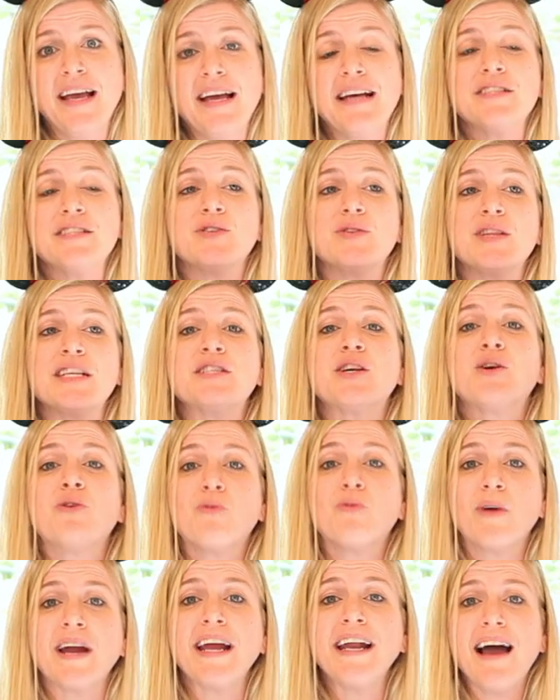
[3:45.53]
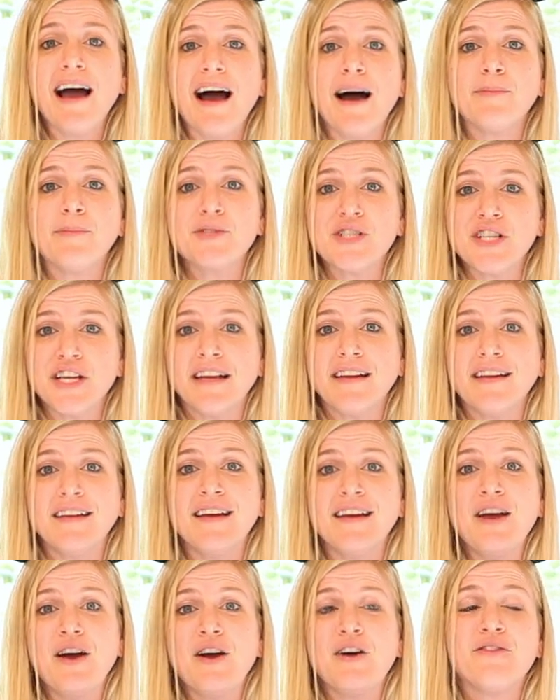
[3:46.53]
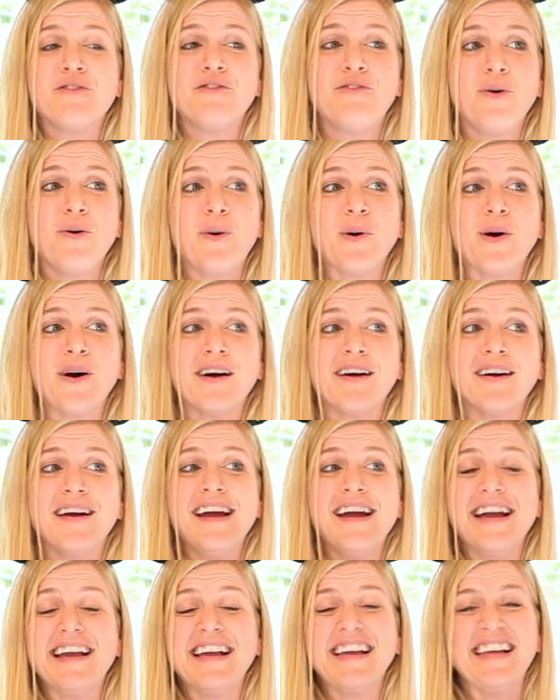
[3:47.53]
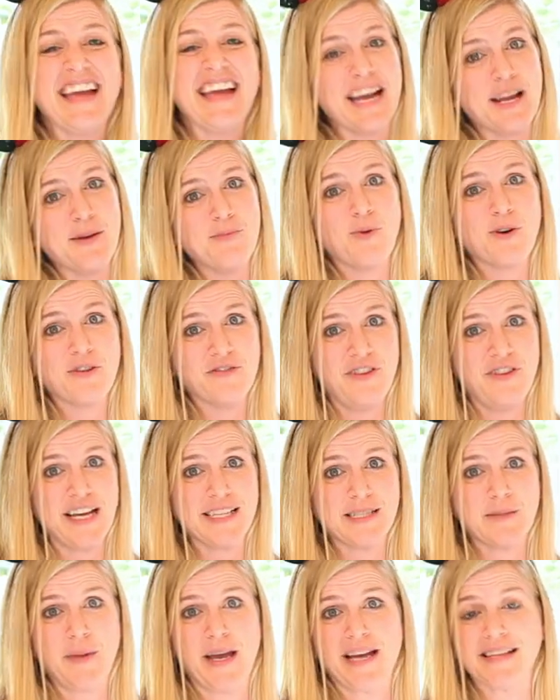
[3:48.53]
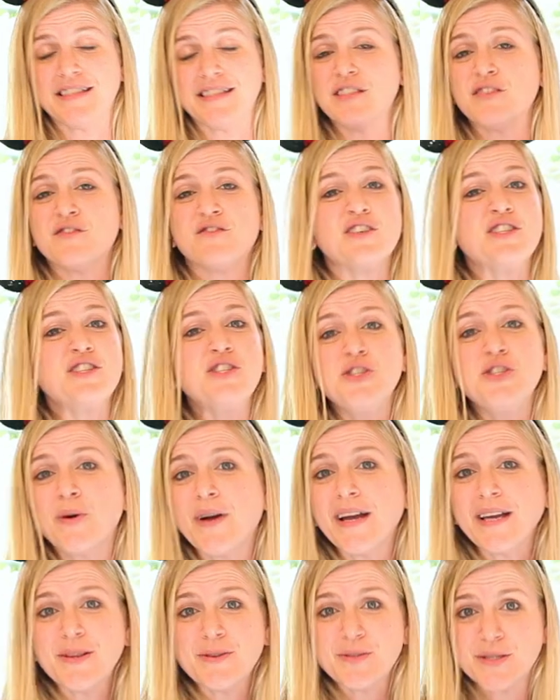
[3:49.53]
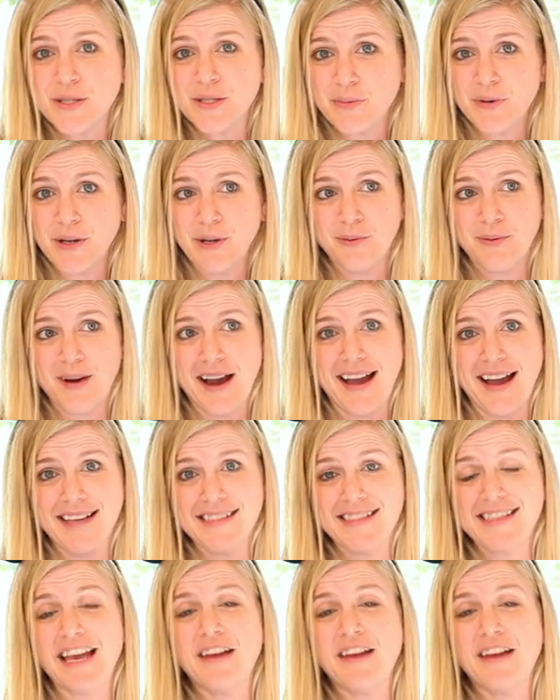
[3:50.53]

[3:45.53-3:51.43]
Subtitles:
So that's a great option for getting more fast passes, for enjoying those thrill rides,